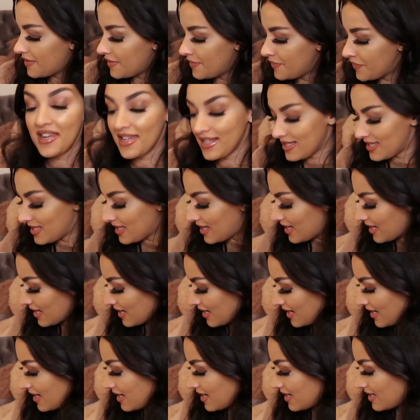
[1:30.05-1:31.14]
The next thing
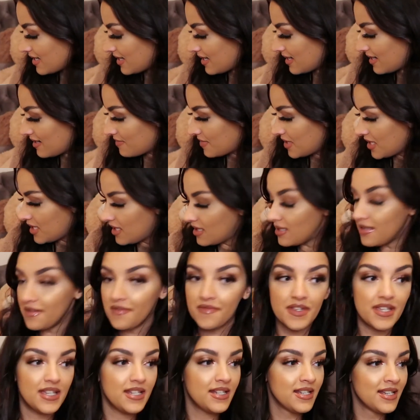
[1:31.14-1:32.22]
I am
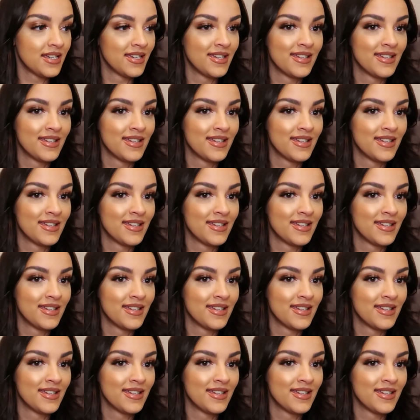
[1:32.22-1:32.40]
loving,